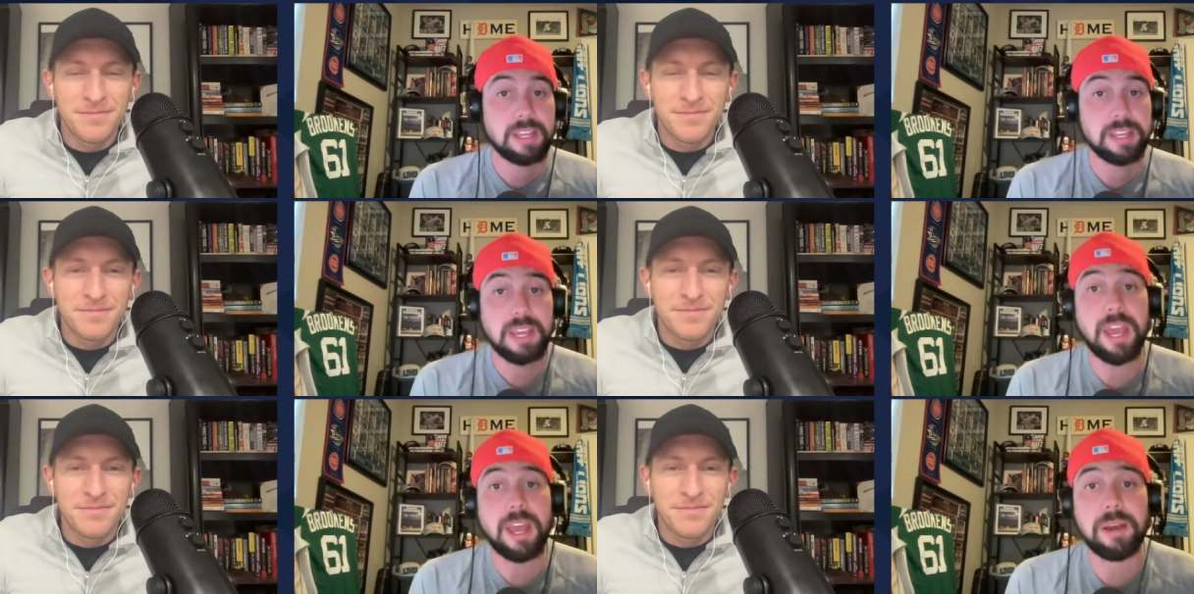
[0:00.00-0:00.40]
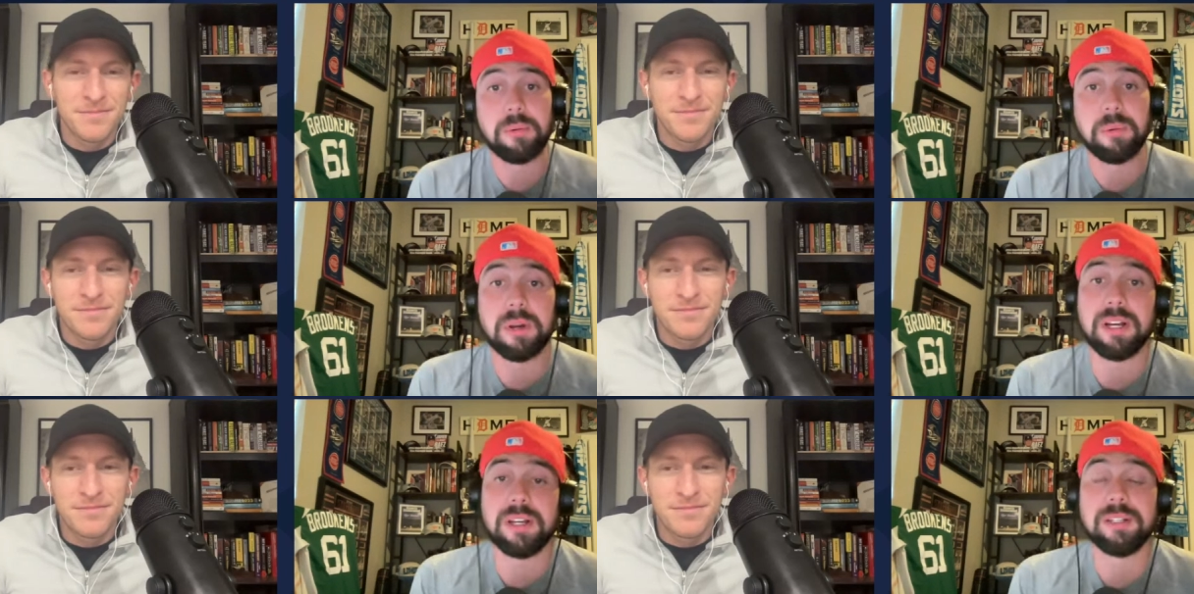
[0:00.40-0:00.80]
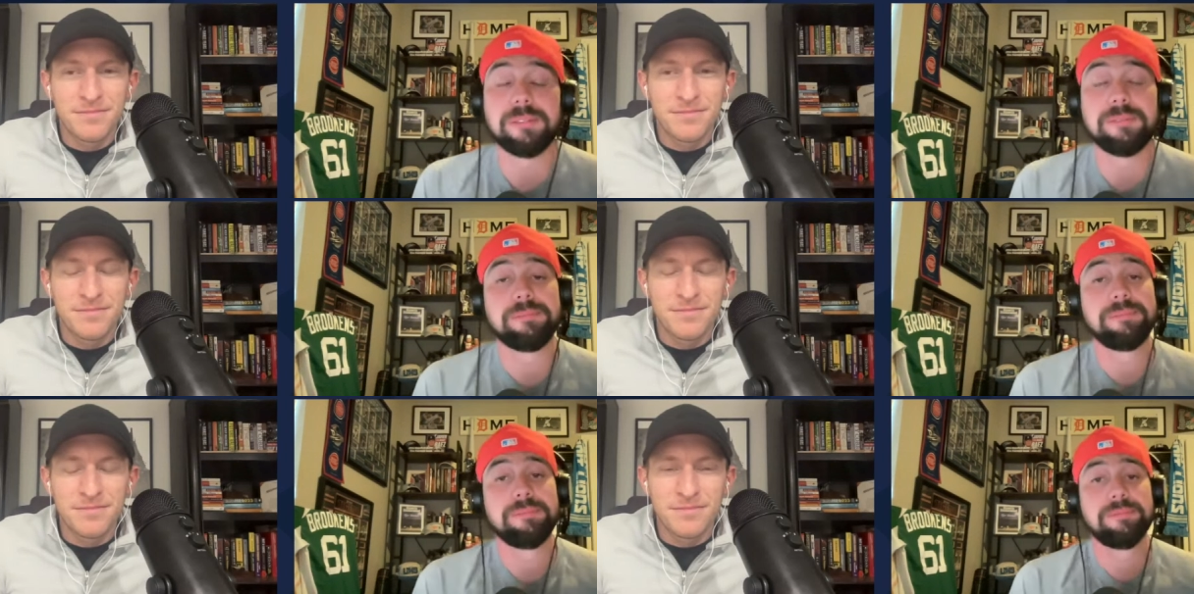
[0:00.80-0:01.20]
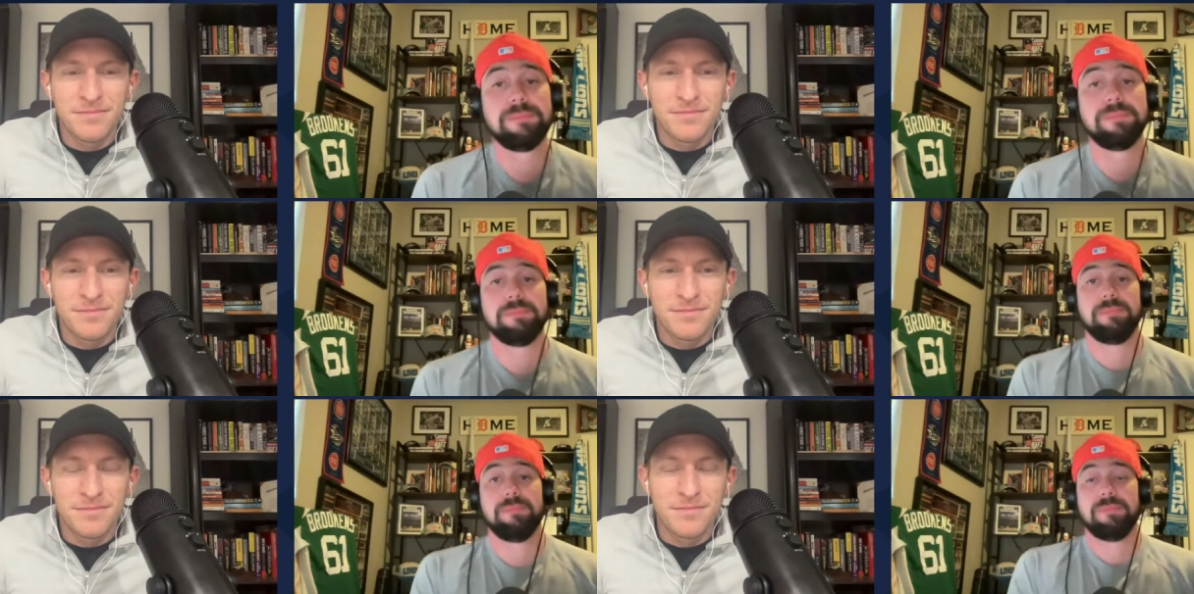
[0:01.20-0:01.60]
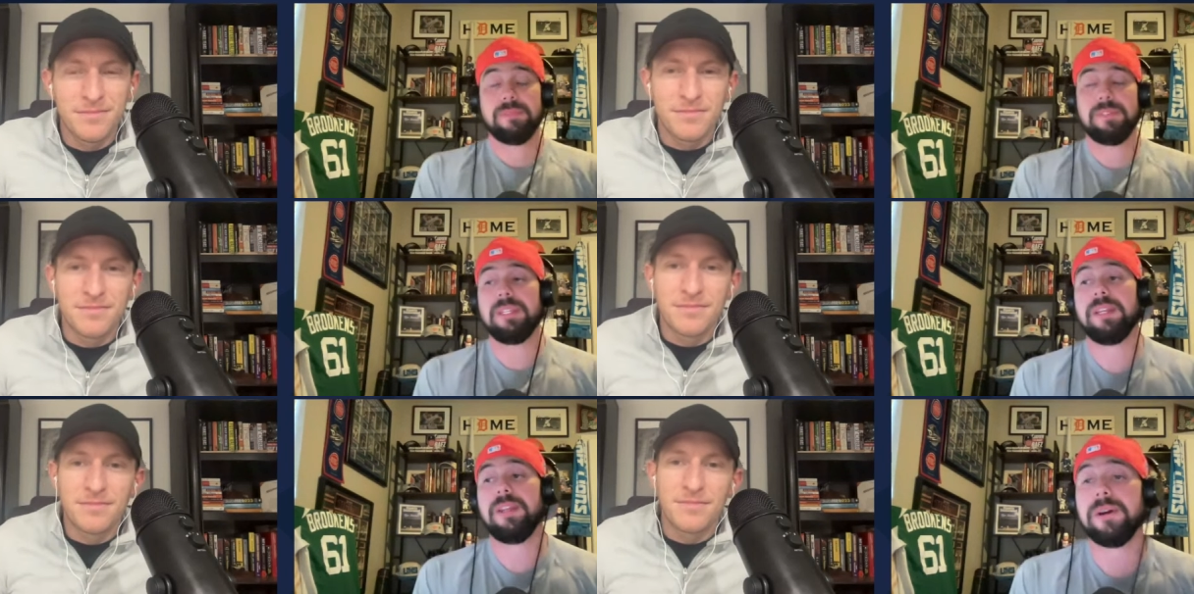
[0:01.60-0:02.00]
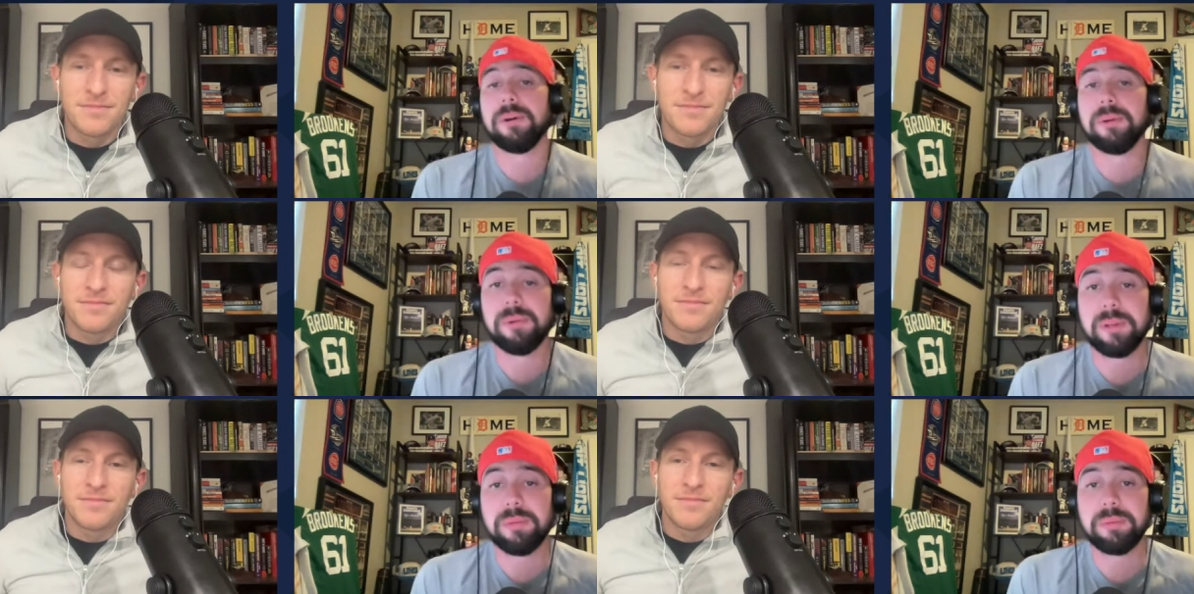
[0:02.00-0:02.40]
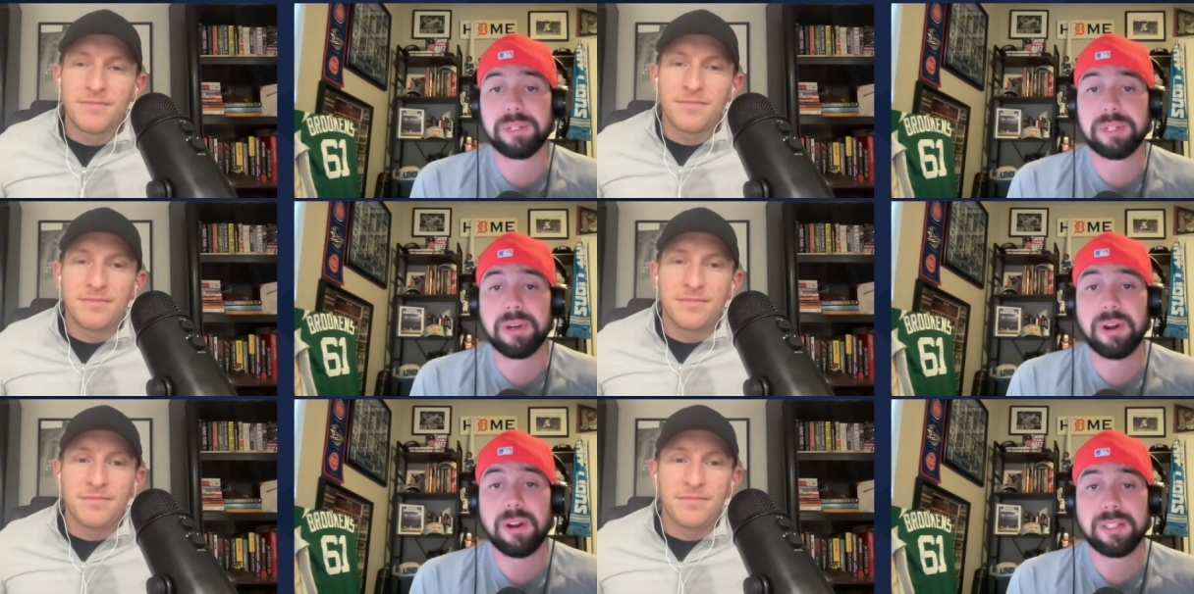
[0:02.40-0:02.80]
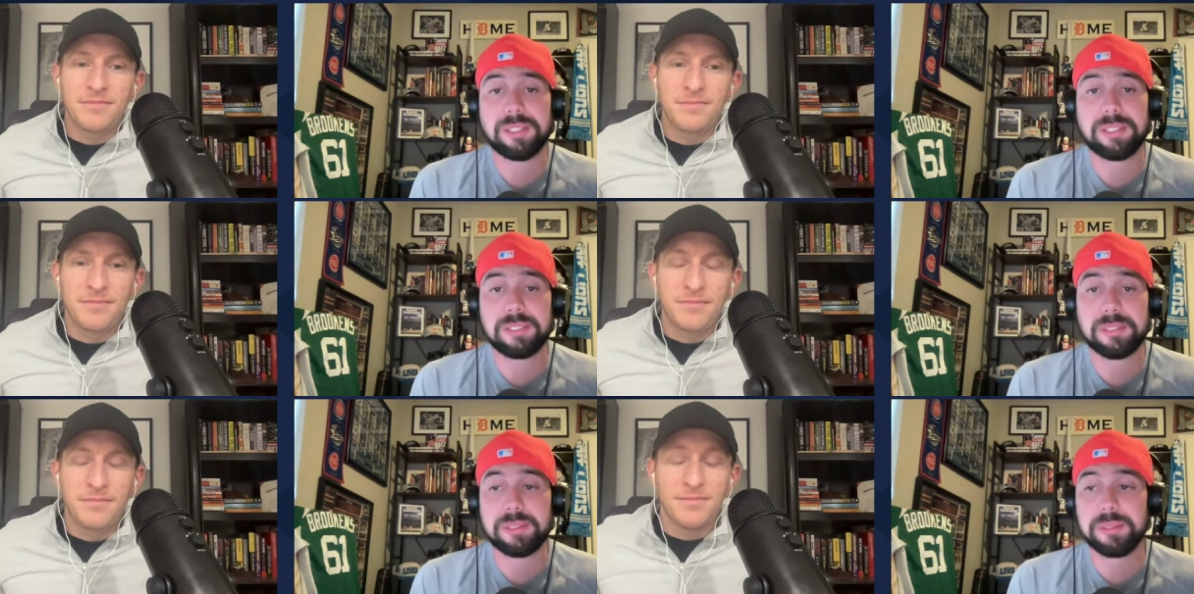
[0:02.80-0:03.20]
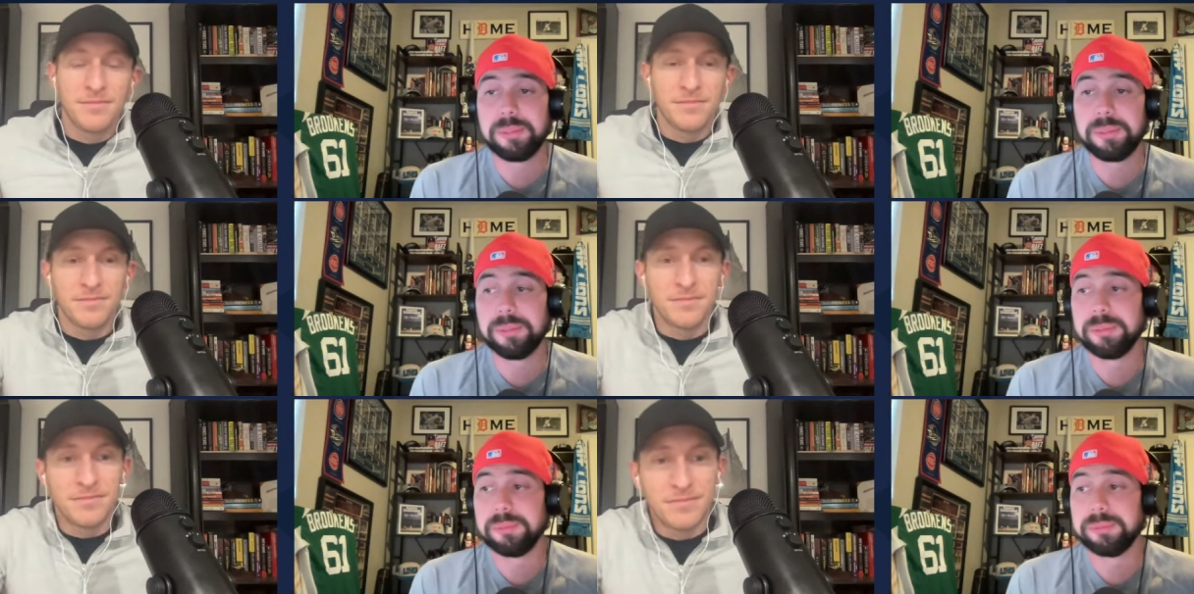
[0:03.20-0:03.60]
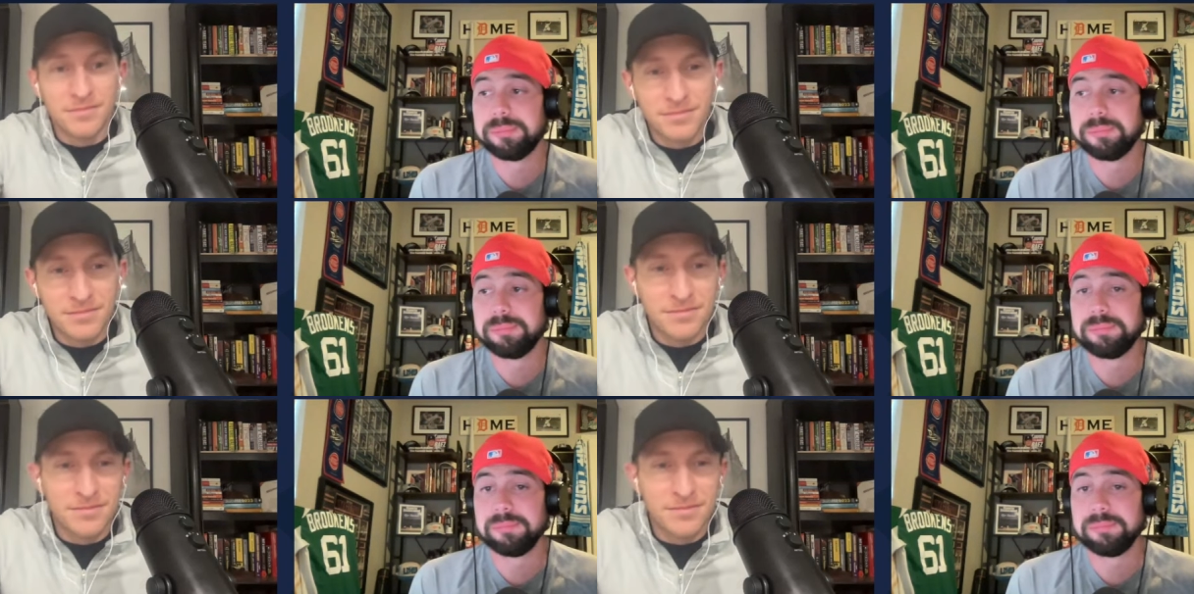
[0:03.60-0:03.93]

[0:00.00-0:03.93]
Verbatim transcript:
Speaker 1: Yeah, well, you know, in regards to